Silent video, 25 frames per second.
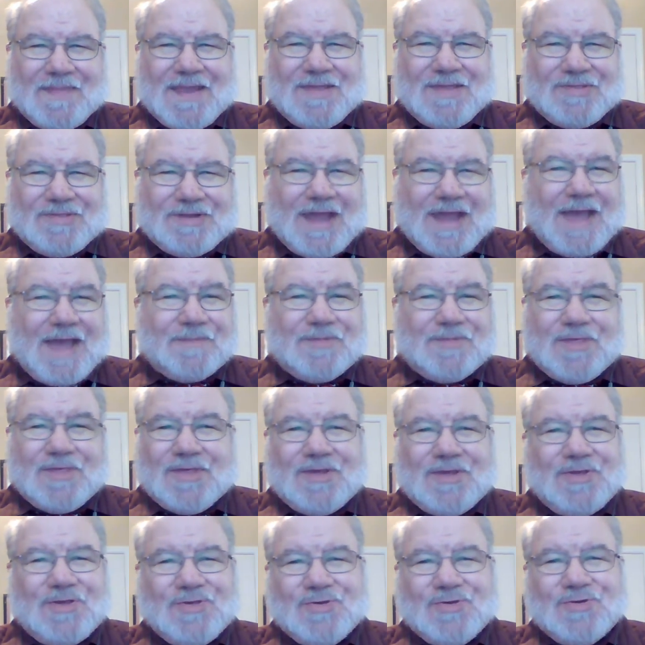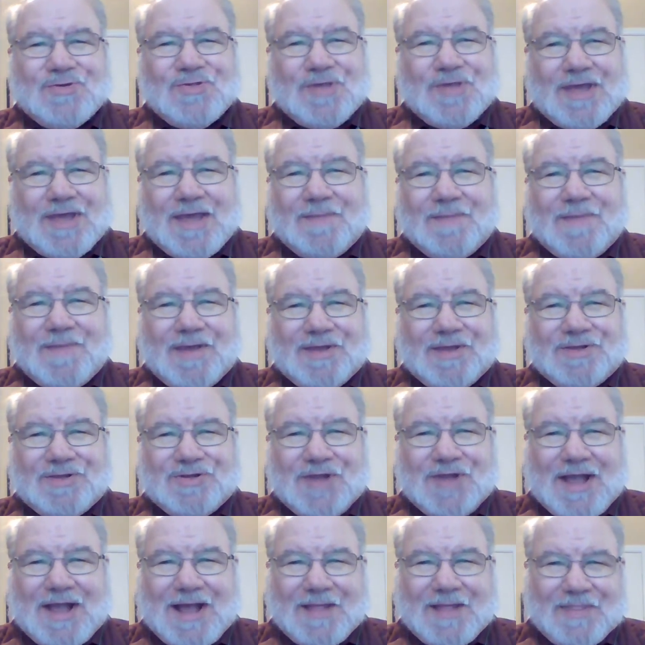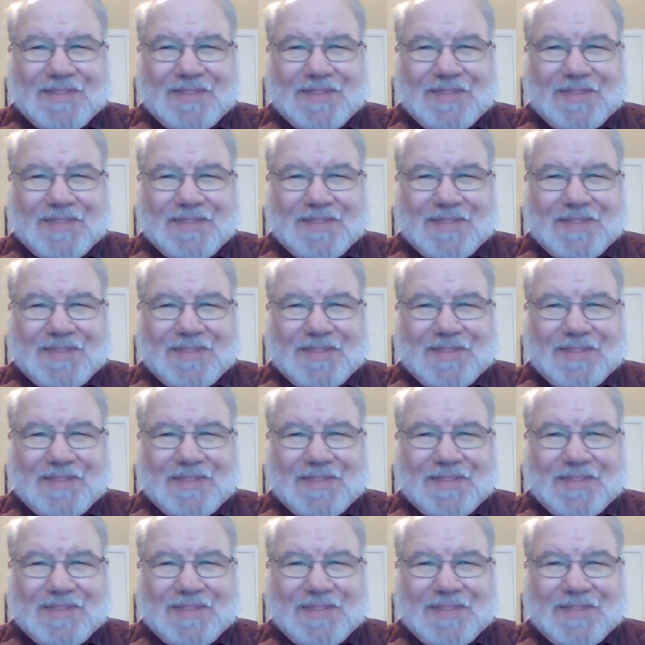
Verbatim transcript: stamped Caesar's image on